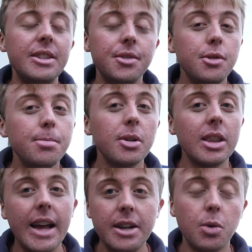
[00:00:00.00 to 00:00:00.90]
a super
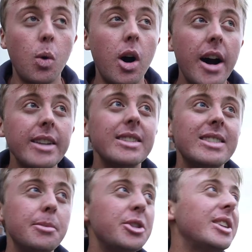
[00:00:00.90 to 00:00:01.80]
light quad,
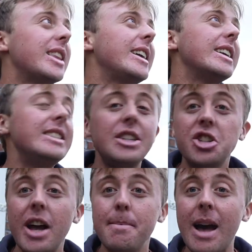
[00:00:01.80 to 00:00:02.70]
similar to like a
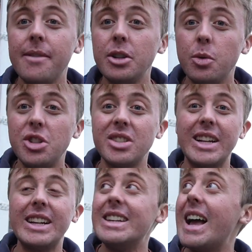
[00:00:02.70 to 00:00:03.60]
DJI Mavic, which is
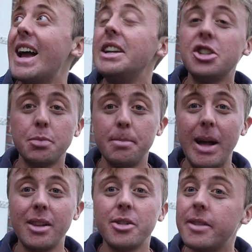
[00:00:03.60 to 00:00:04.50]
like a 9-inch
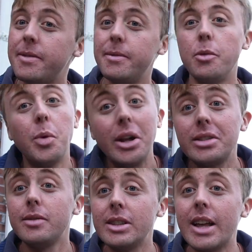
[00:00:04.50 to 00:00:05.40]
propeller on a
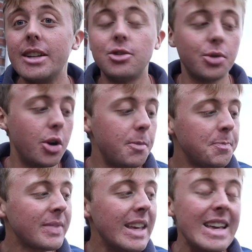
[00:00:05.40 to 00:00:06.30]
relatively light drone,
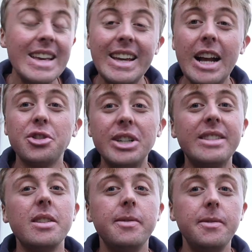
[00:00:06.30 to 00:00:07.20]
it actually
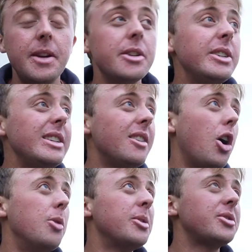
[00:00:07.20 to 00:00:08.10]
gets a very
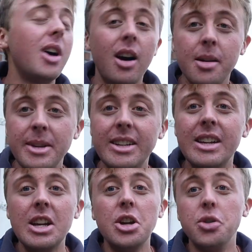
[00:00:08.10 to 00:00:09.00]
almost calming
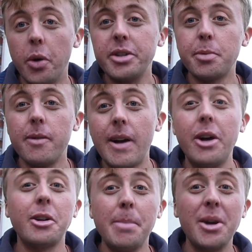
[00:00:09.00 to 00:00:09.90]
noise
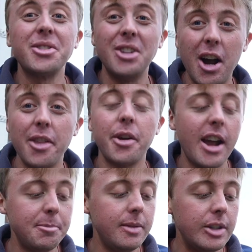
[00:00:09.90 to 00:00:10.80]
profile in comparison to other
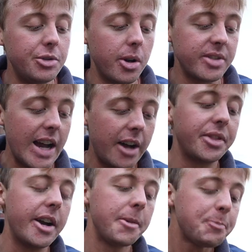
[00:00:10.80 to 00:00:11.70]
FPV drones
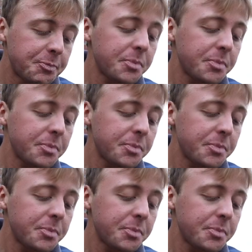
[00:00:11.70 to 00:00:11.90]
out there,